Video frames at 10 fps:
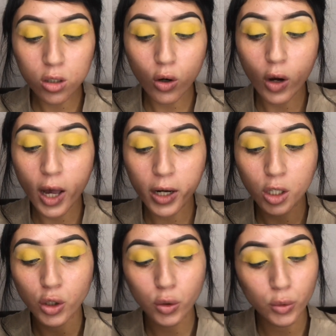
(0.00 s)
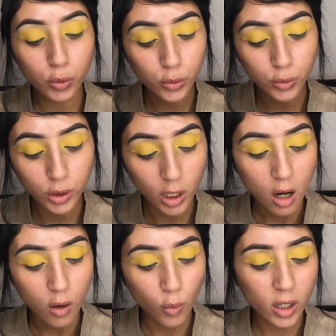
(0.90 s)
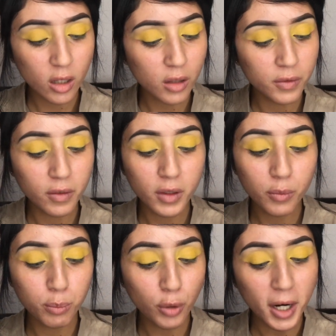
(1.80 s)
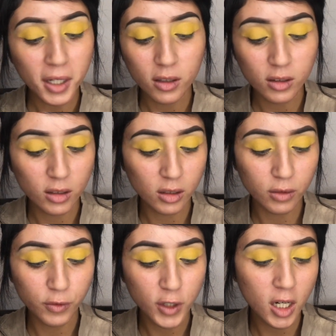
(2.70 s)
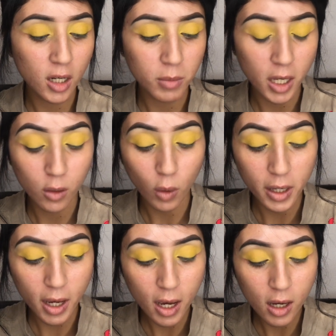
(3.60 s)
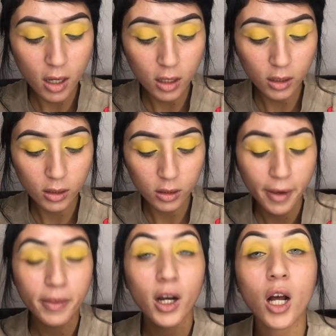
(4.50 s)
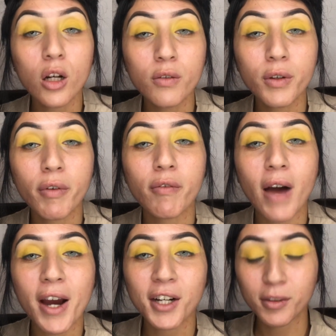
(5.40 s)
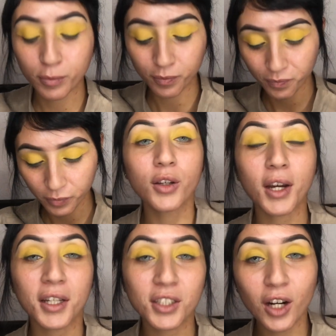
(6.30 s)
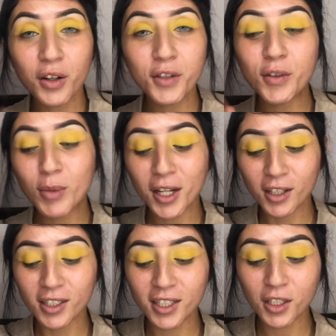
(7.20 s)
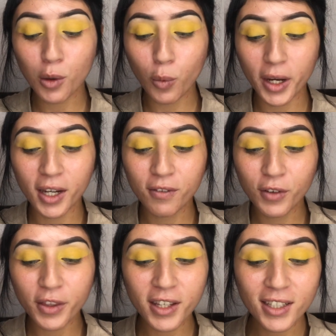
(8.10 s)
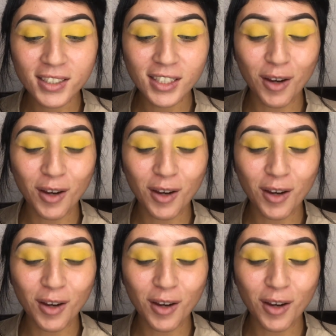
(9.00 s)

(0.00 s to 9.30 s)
Go ahead and use one of the Vivid Brights from NYX in the color Vivid Fire. You guys, sorry if I'm like looking away for this.